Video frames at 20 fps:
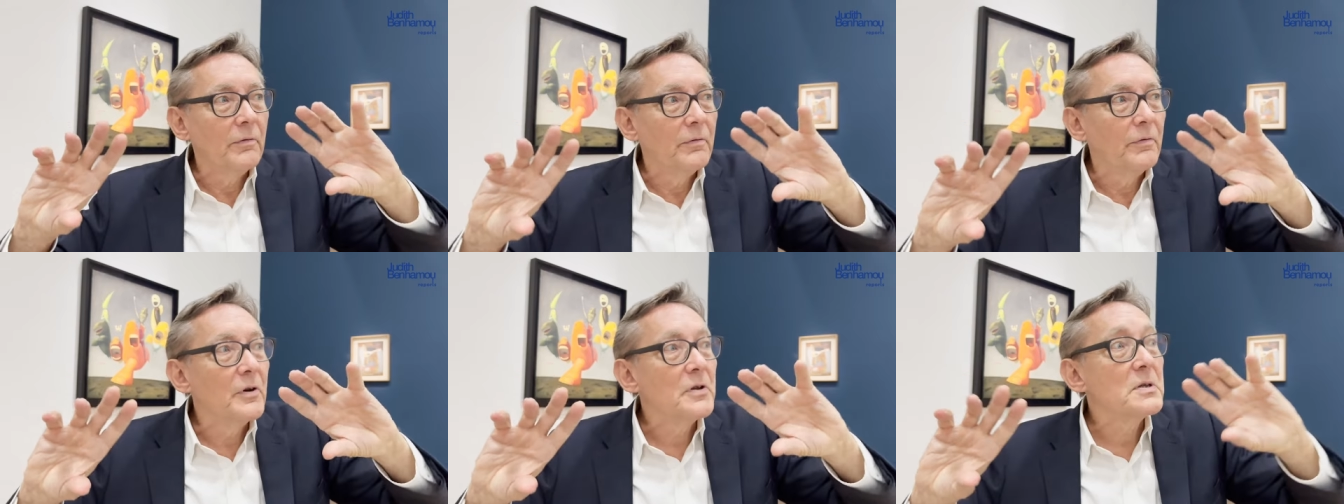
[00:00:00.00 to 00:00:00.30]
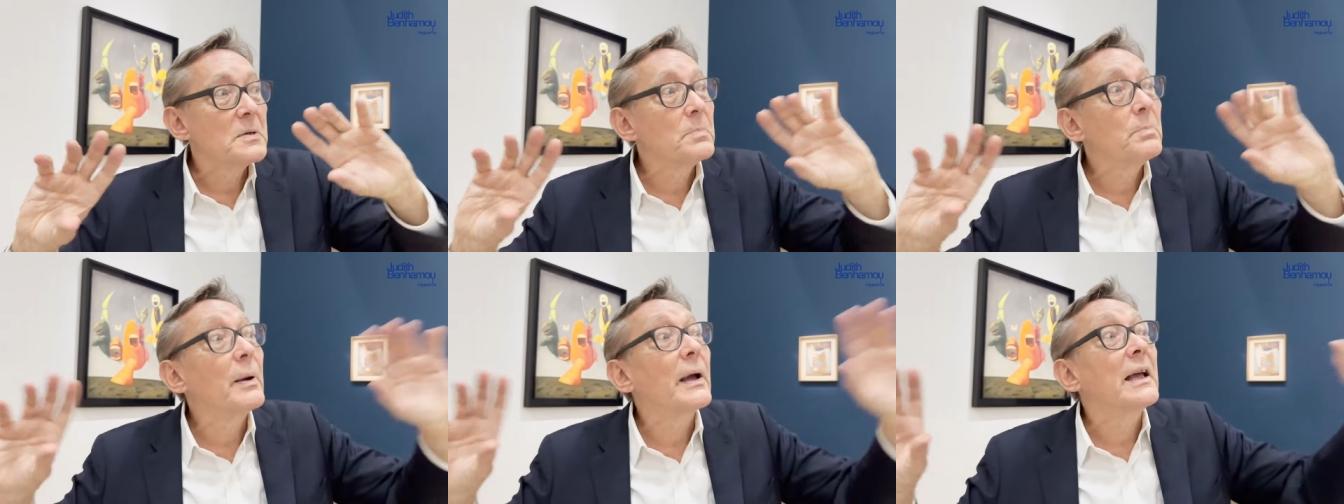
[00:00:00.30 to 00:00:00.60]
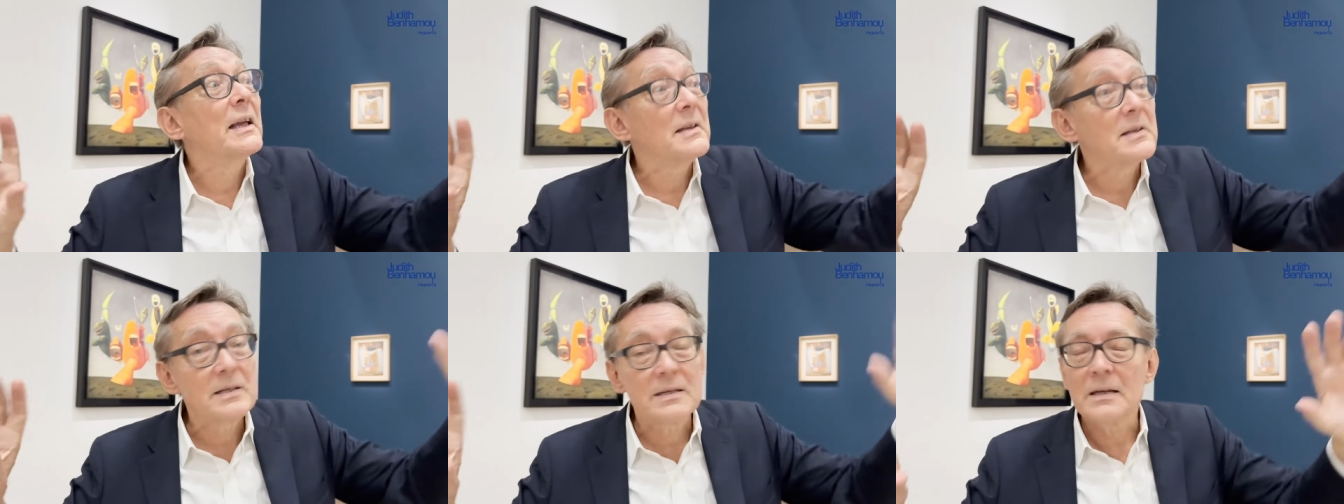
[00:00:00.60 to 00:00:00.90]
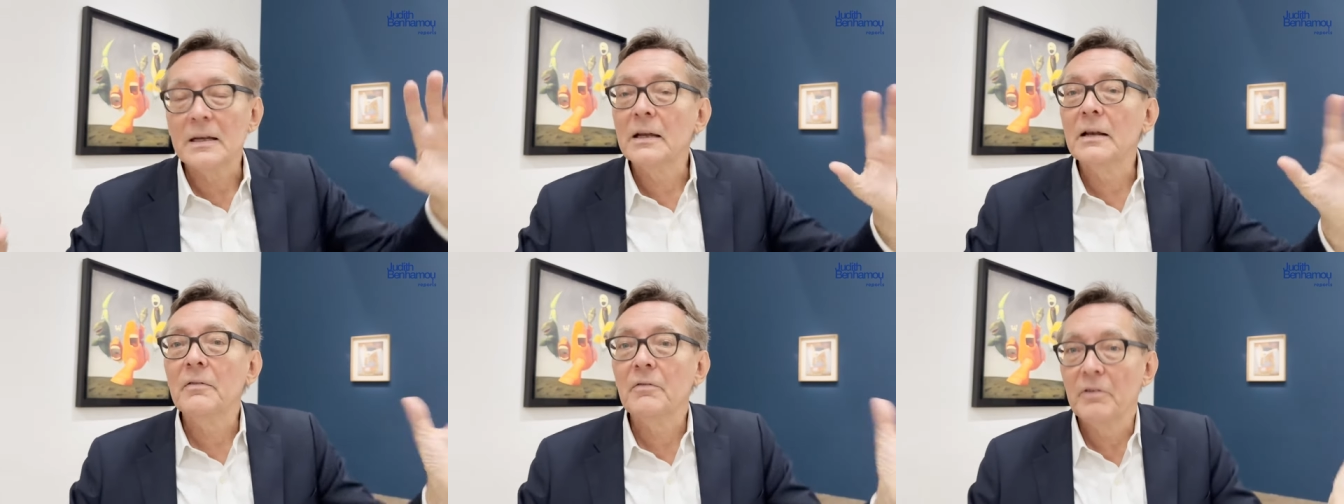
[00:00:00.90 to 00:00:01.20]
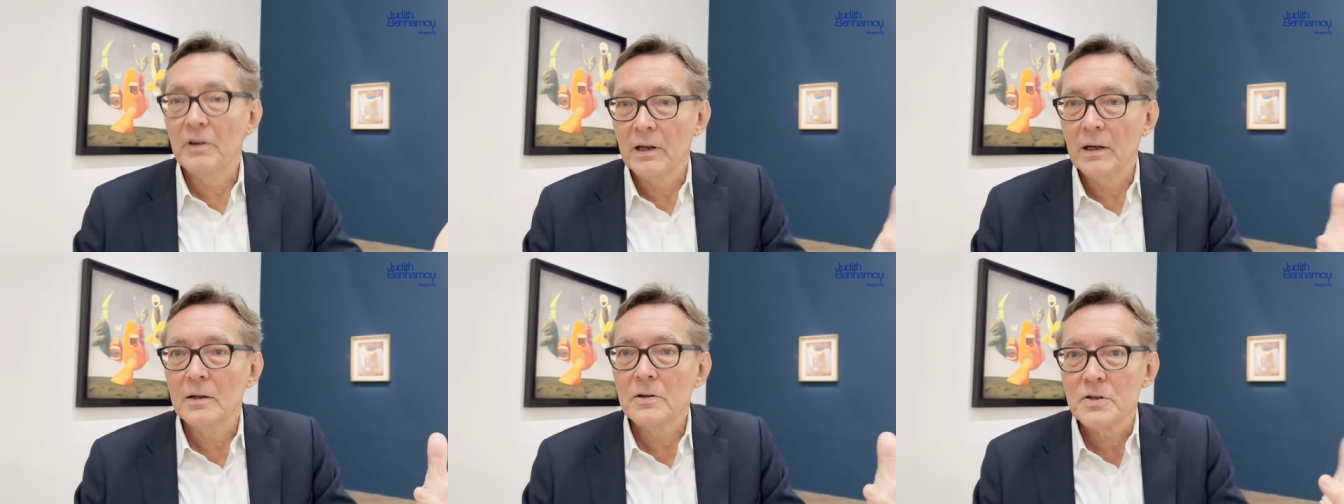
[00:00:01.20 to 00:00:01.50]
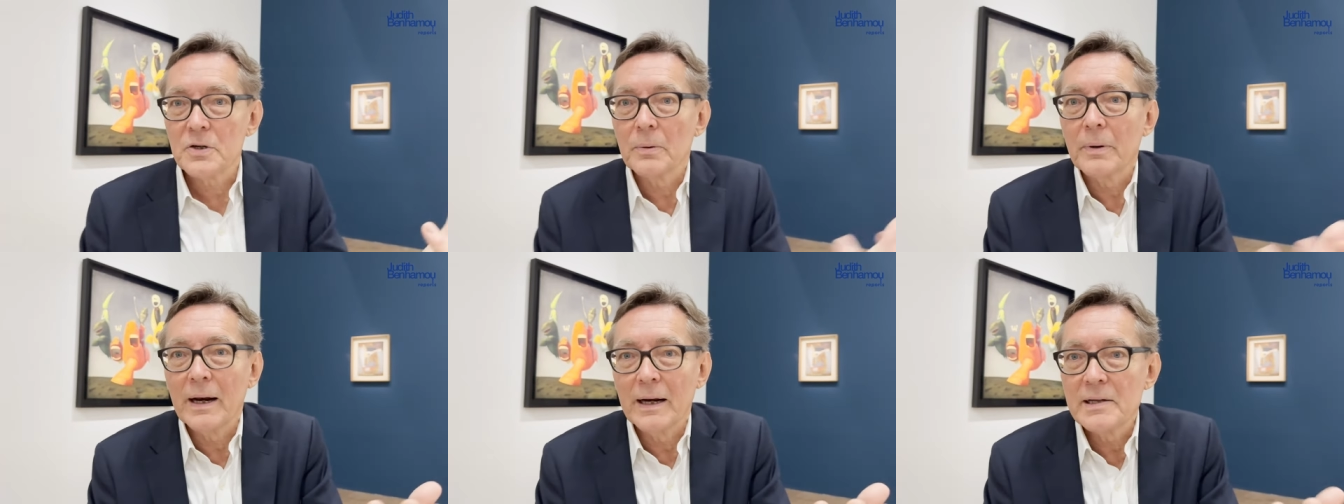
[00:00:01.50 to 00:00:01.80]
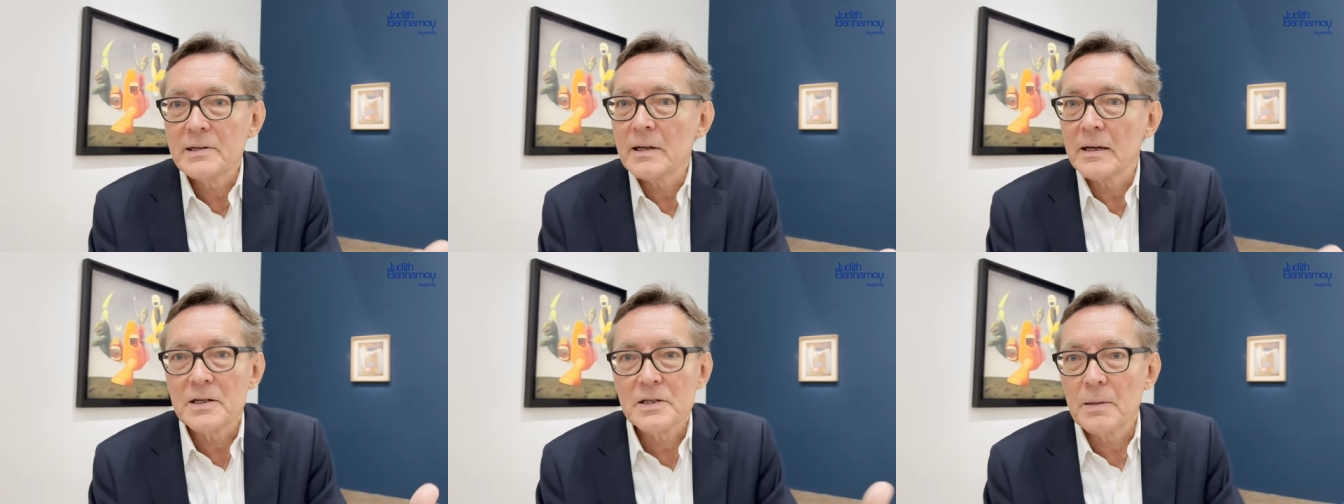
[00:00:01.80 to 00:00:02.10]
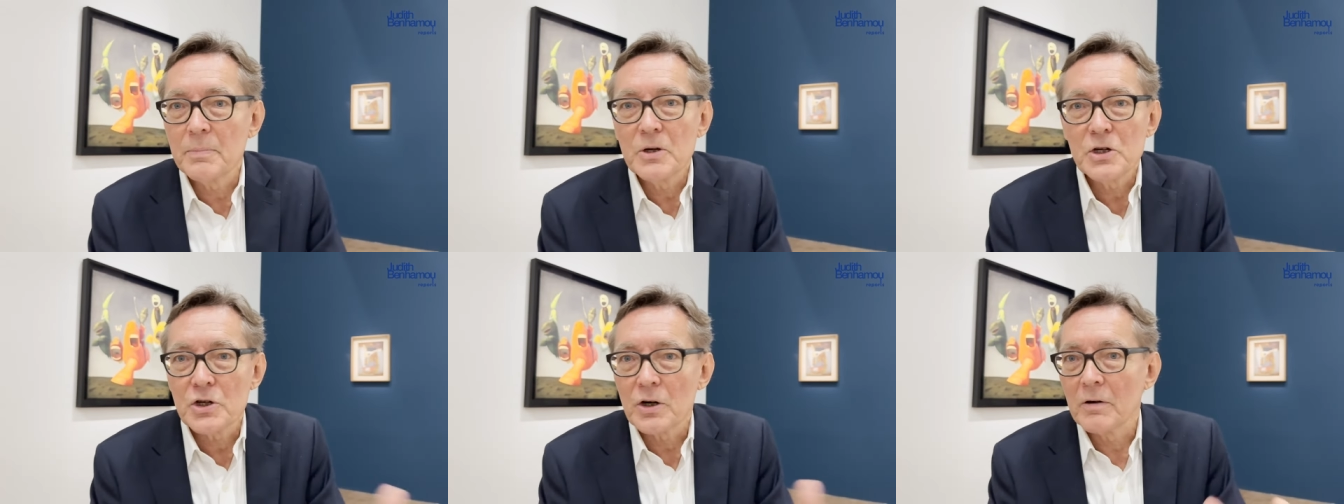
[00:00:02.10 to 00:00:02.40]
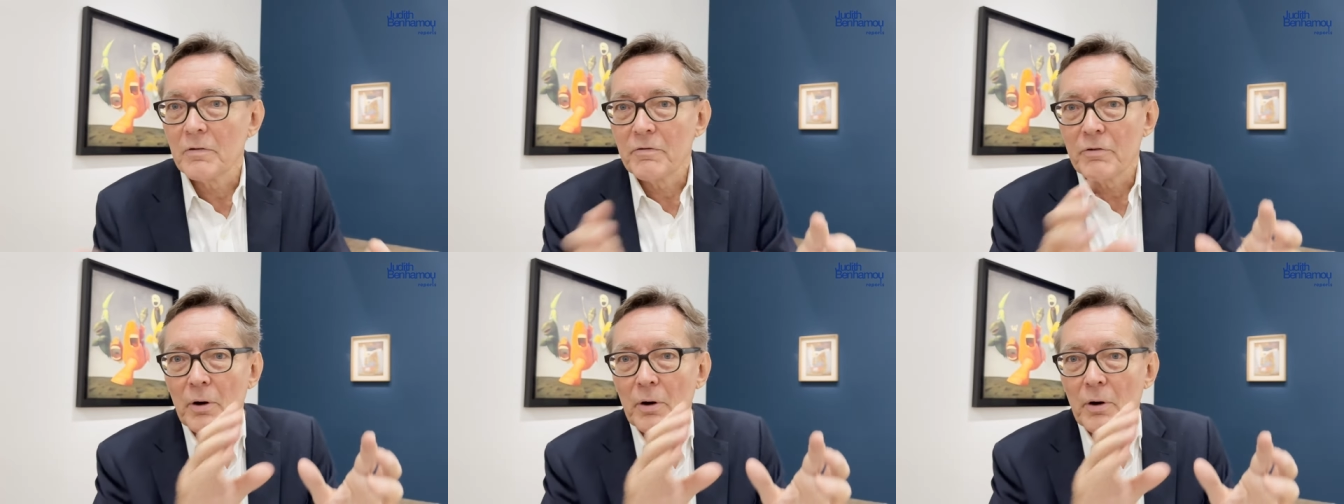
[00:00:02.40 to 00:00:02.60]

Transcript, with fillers: the space in the Surrealist exhibition